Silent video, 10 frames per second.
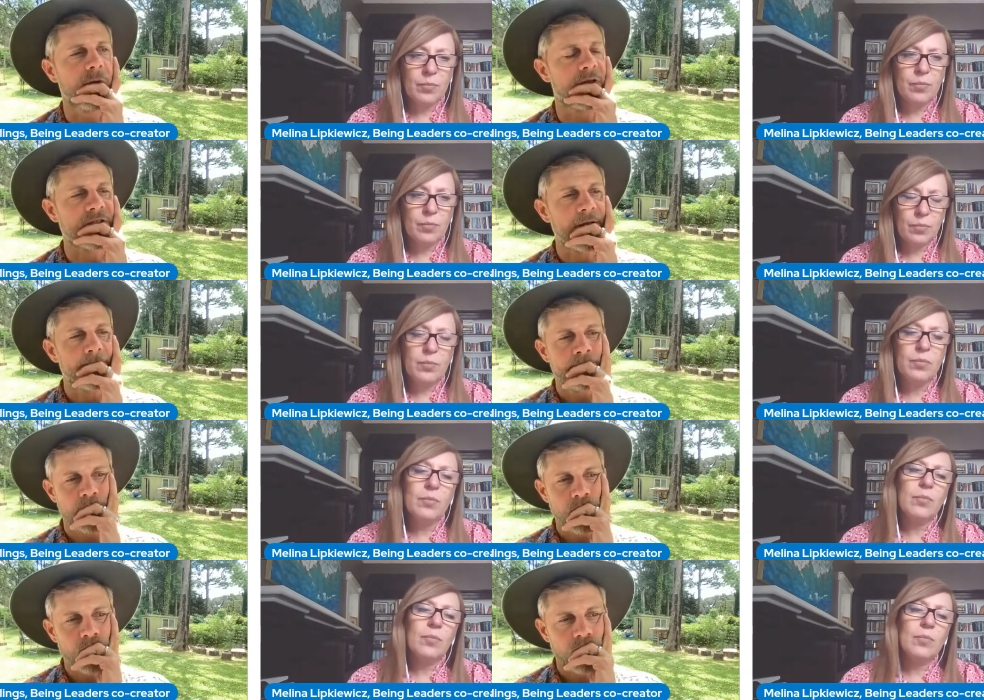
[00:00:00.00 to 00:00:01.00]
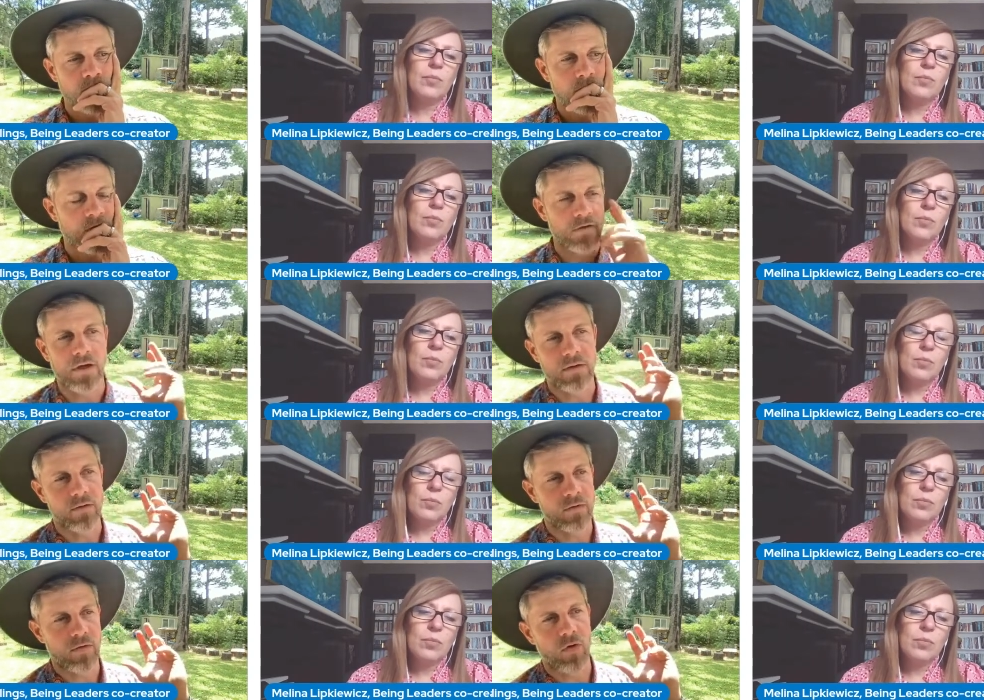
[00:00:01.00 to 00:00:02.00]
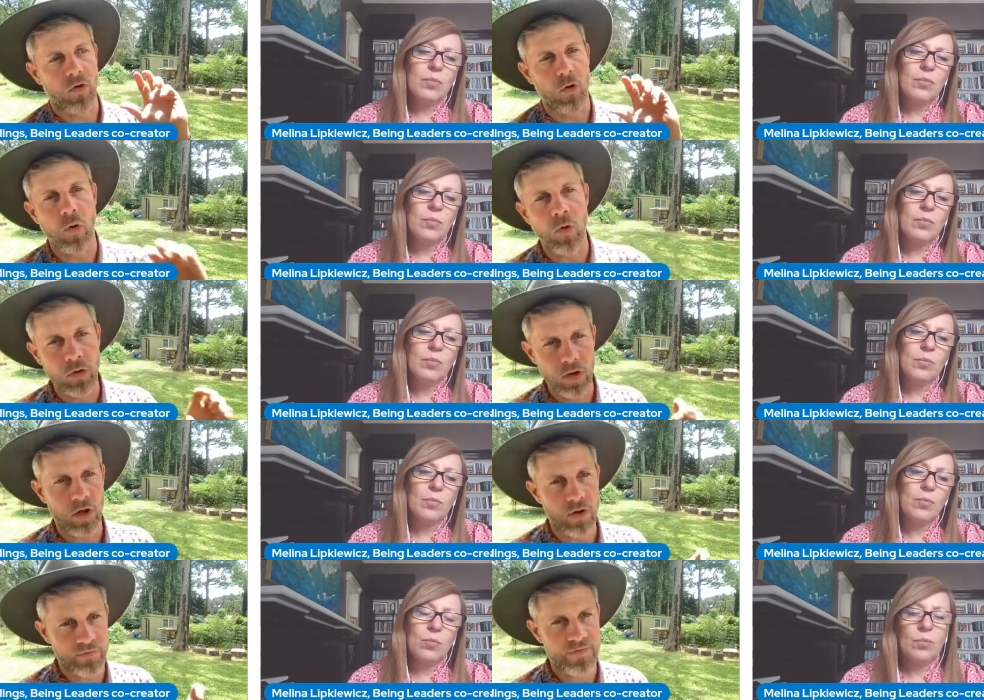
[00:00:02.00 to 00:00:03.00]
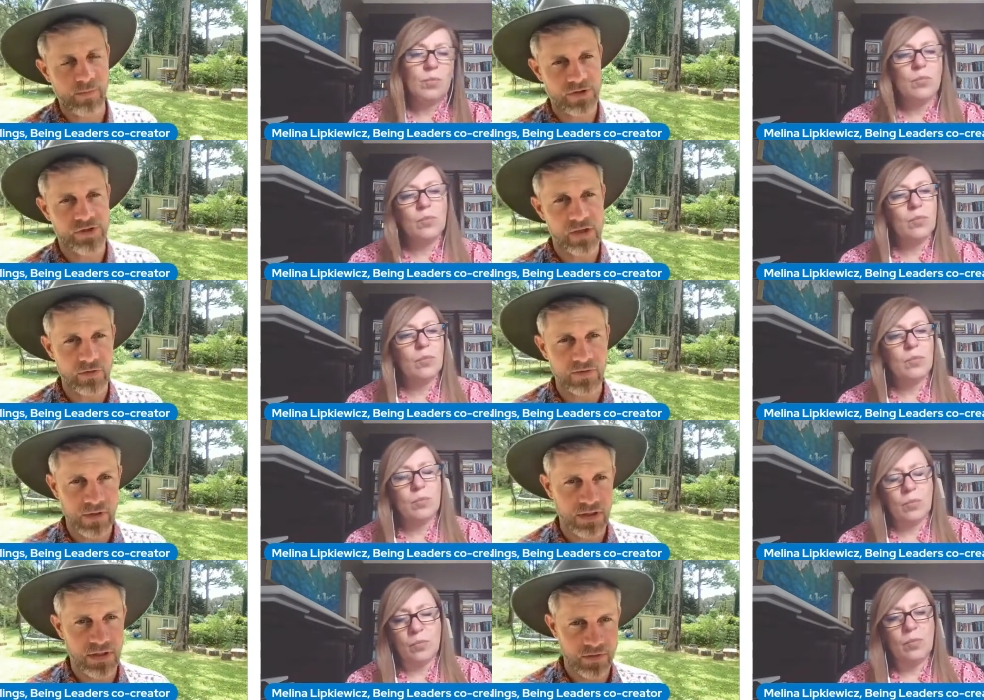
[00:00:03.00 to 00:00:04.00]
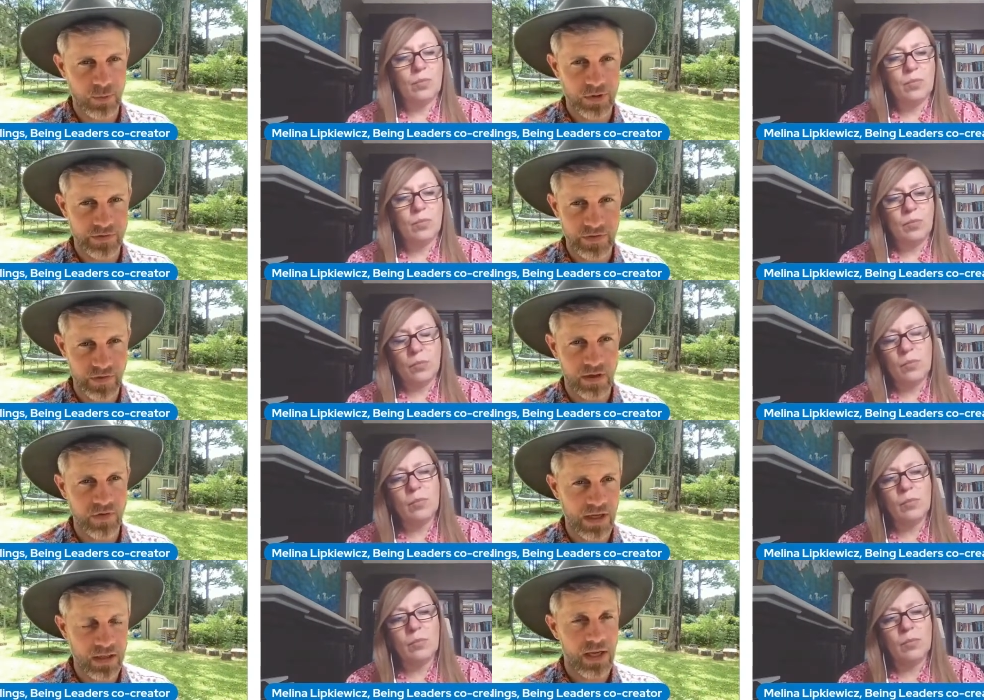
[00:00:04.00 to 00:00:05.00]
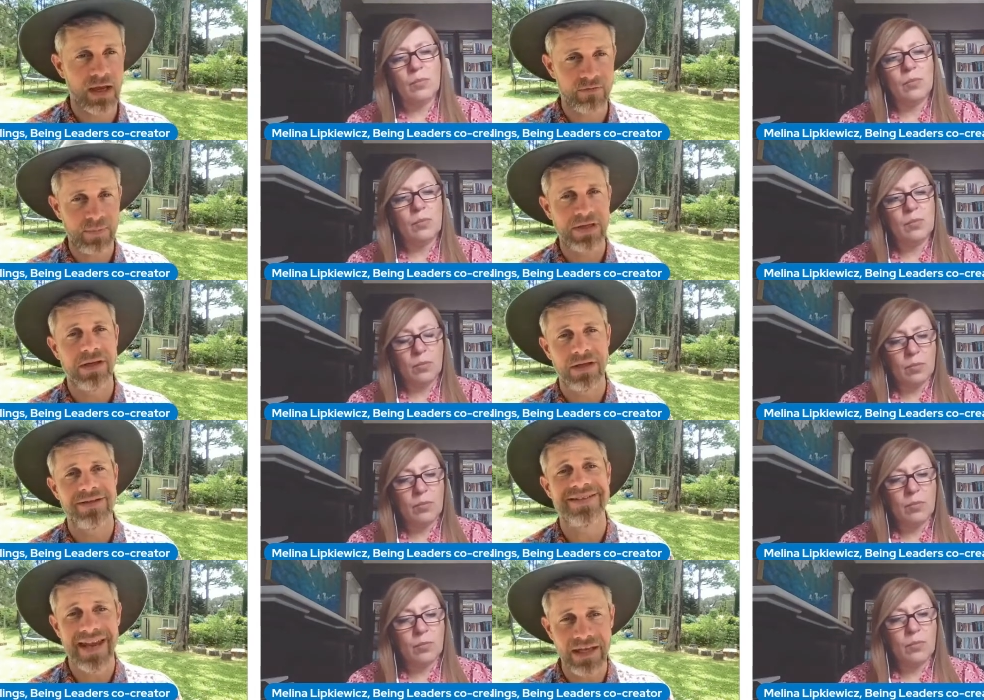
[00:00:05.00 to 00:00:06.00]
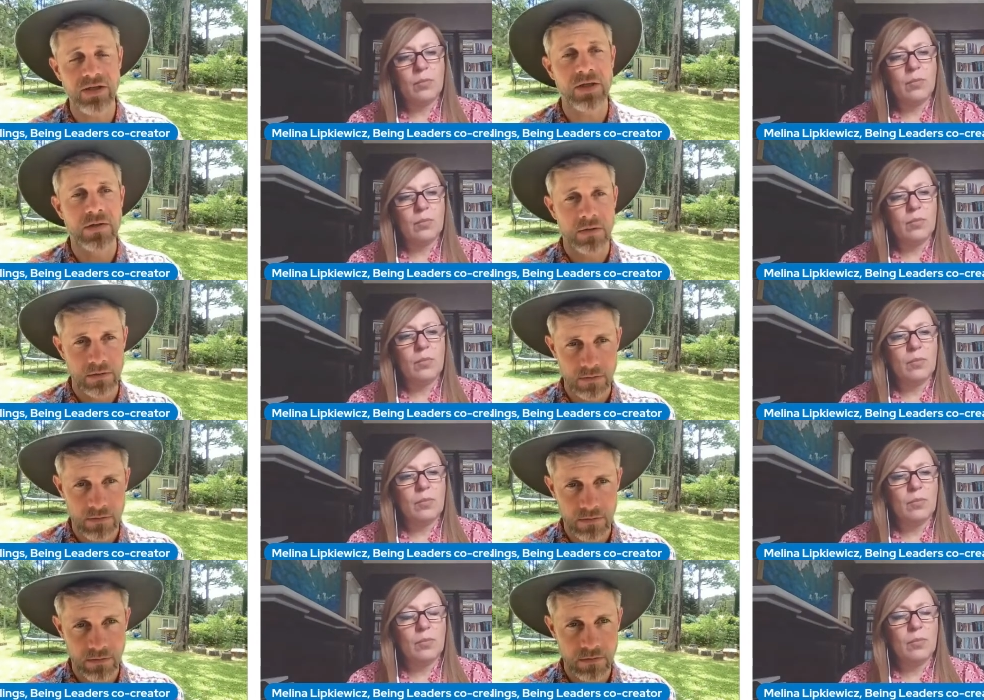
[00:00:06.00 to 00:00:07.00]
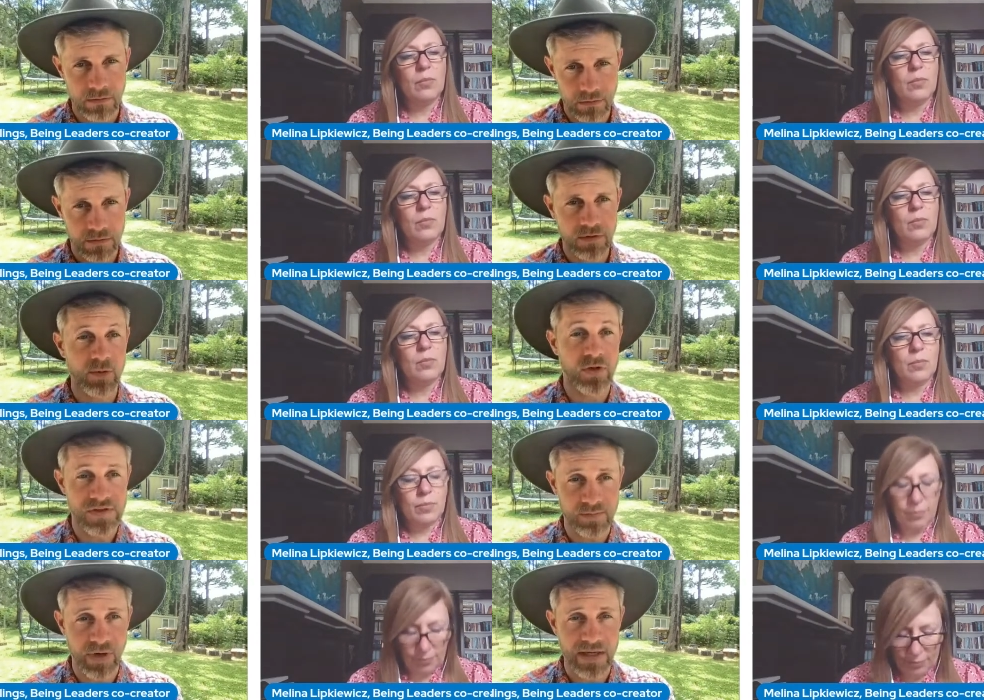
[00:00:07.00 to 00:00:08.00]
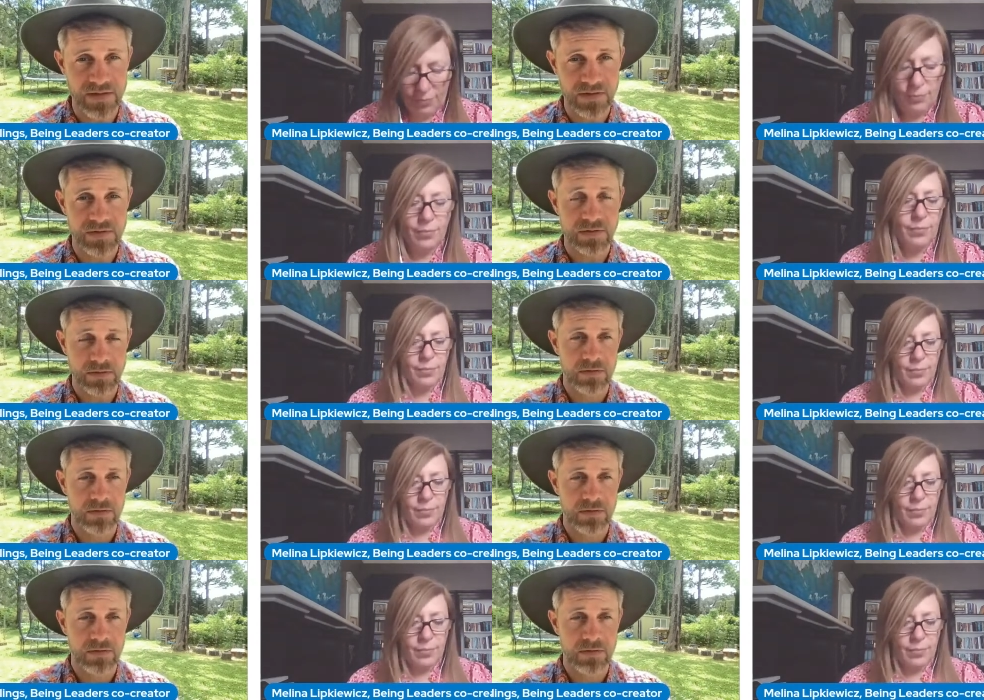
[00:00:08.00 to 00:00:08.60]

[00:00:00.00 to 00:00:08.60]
Speaker 1: was like all of the most generative learning experiences I've had have been in tenured communities of practice.